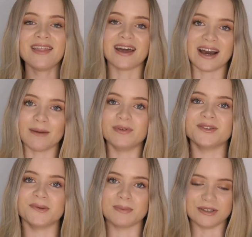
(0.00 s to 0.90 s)
That happens
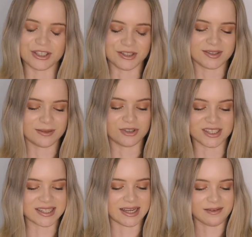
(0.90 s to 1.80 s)
with most shoes, I'm
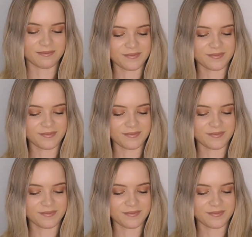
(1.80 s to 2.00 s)
just saying.